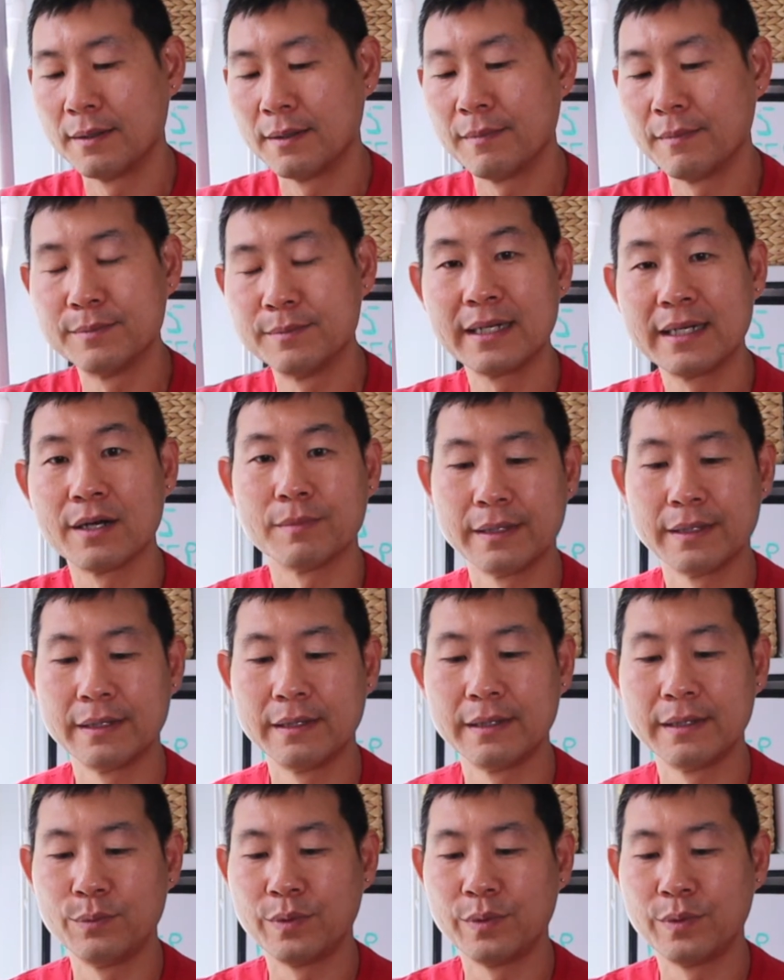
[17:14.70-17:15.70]
at the Boys and
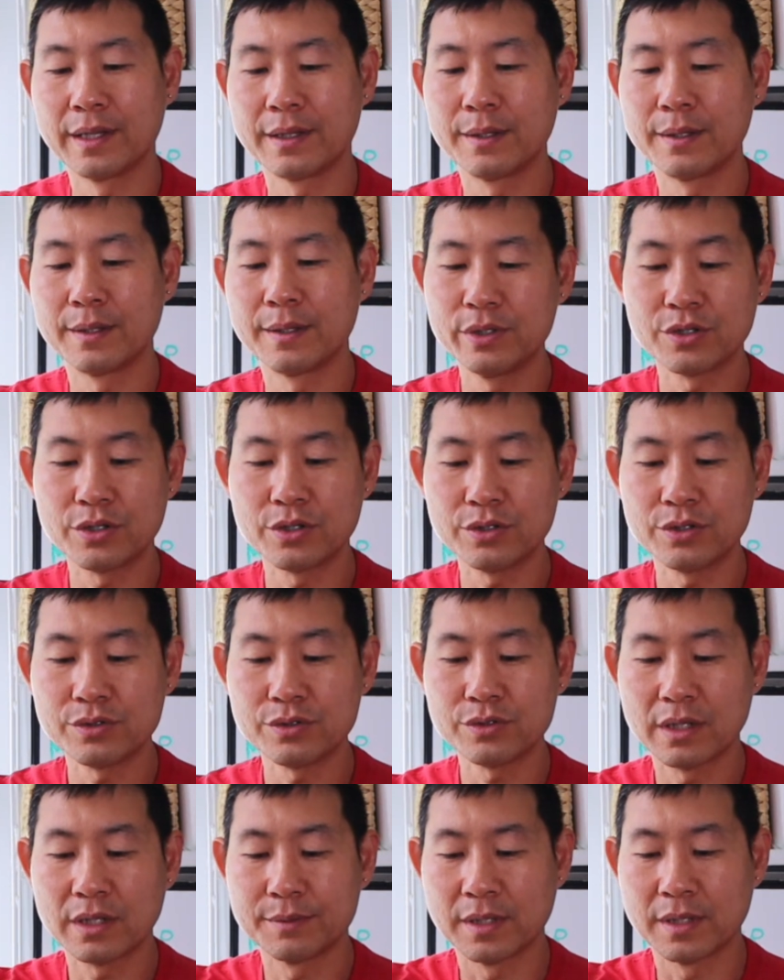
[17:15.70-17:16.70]
Girls Clubs, I would
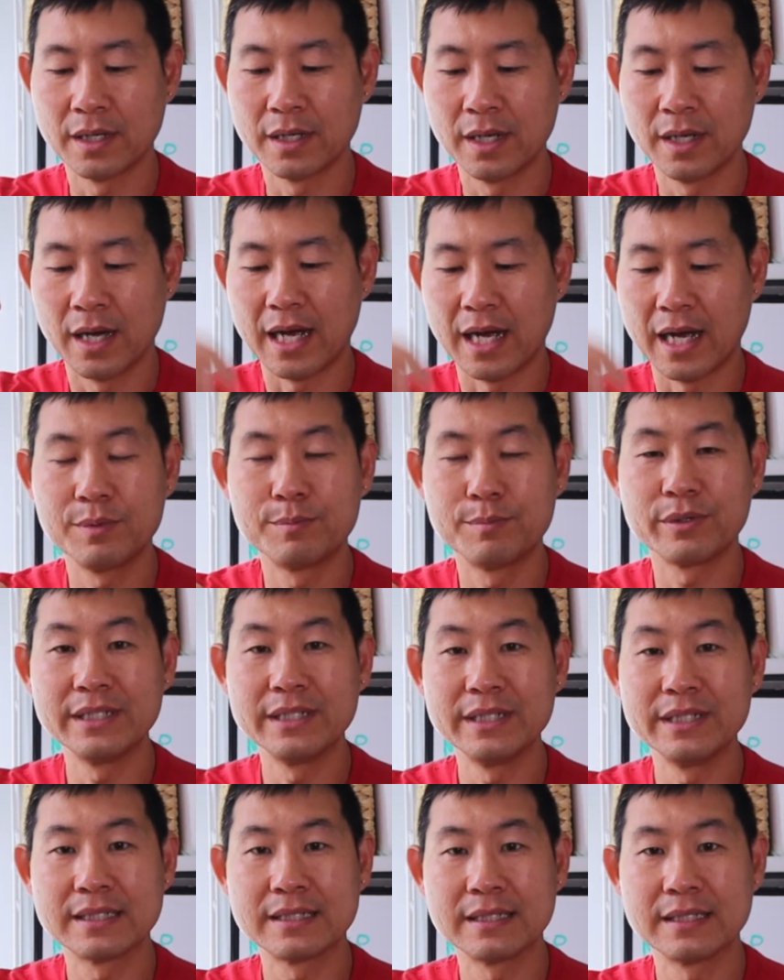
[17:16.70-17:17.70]
bring this
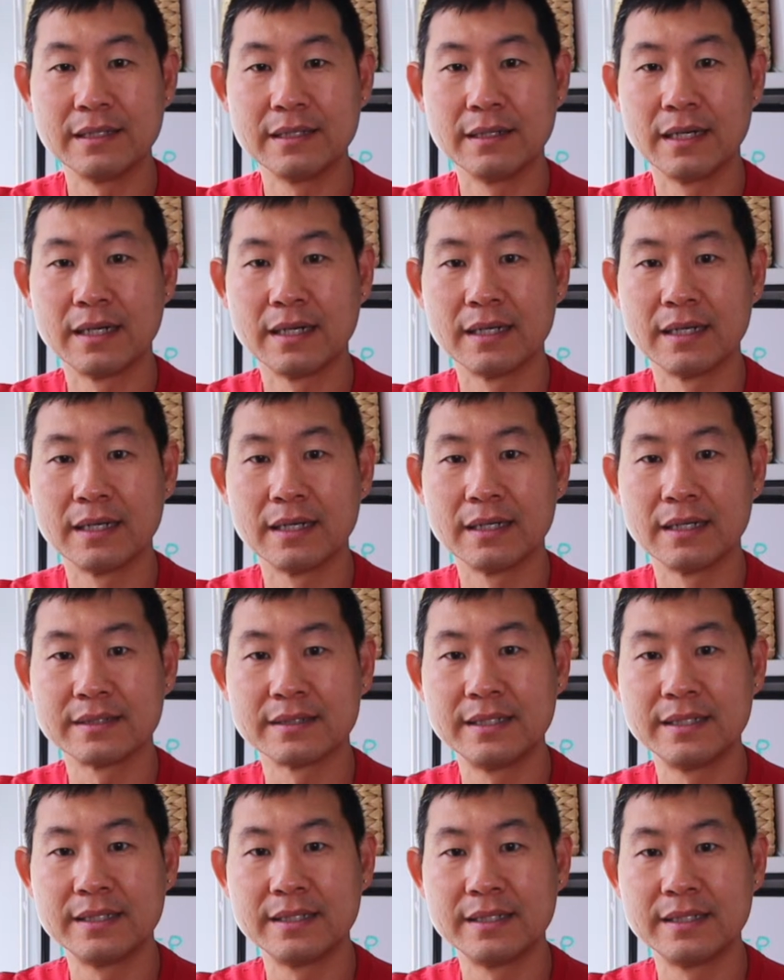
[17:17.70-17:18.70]
system in, teach them
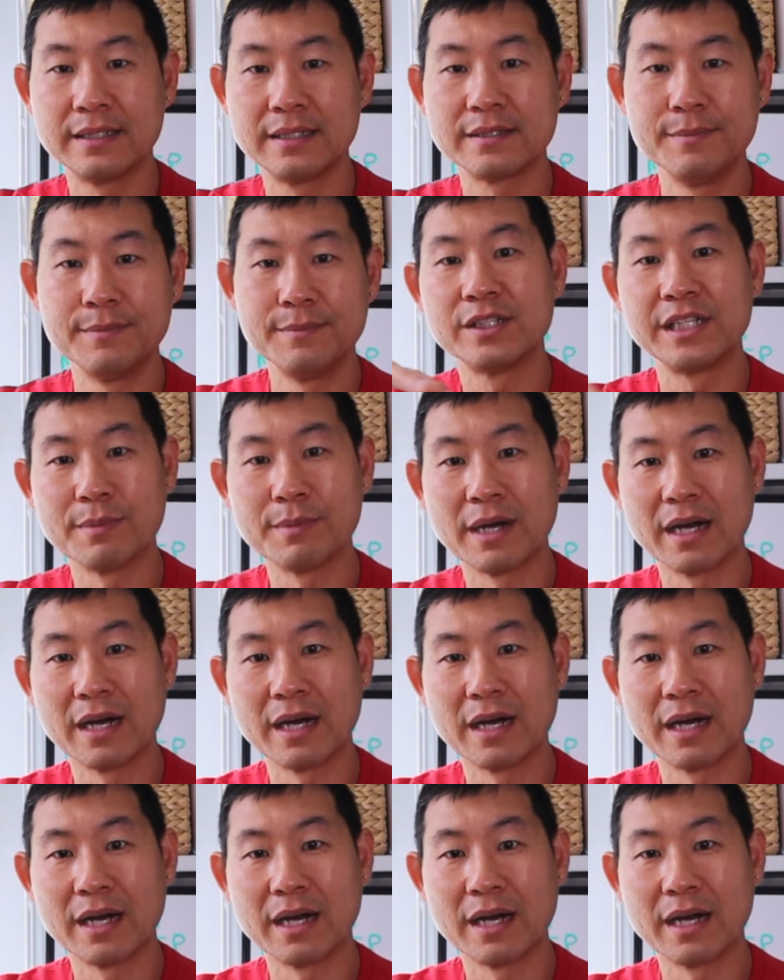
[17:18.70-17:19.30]
how to grow